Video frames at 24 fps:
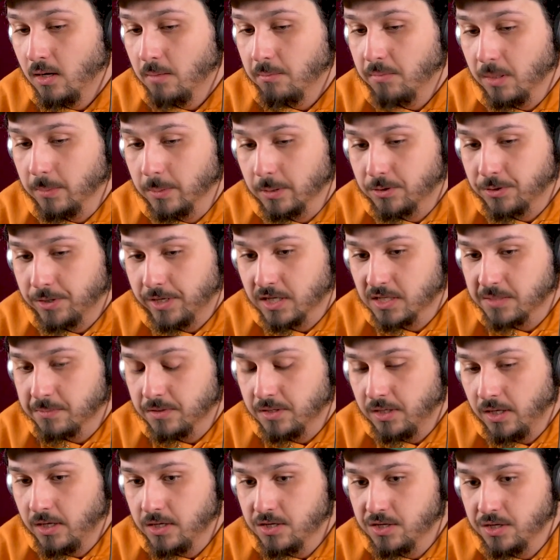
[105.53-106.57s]
public
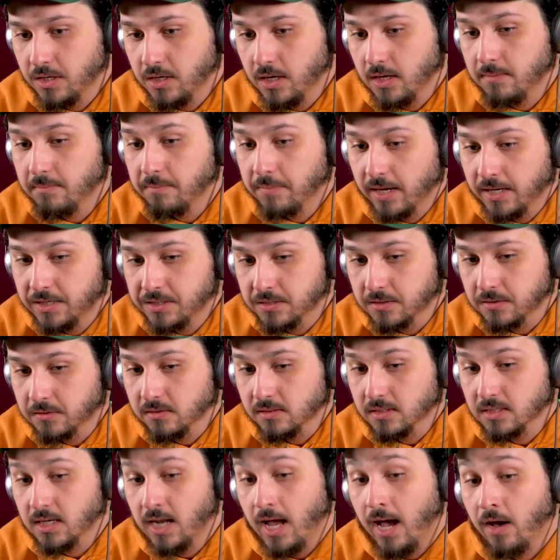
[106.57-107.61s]
transportation and
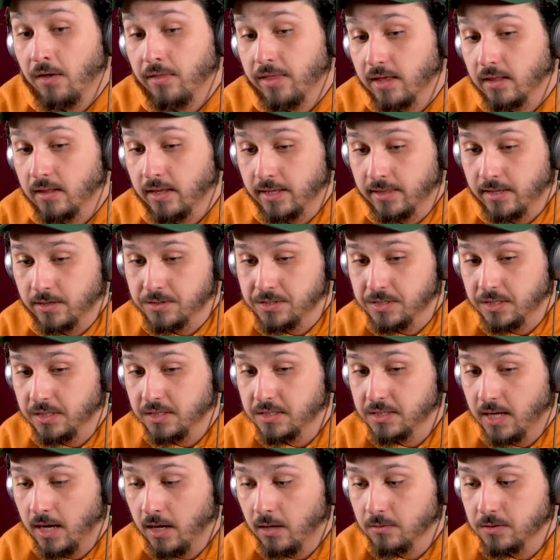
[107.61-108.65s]
bicycles and how they lay their
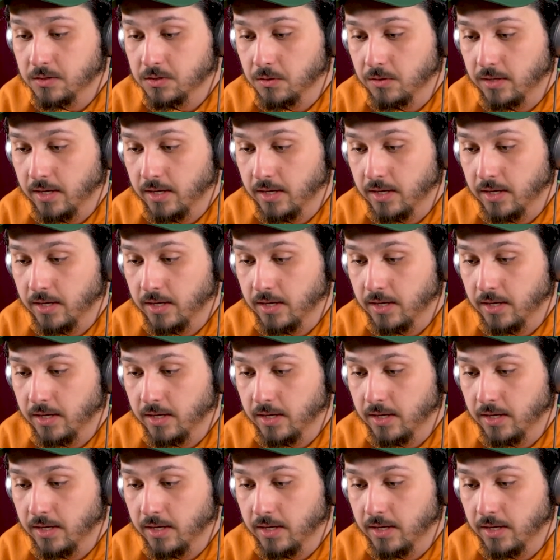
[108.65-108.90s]
cities out so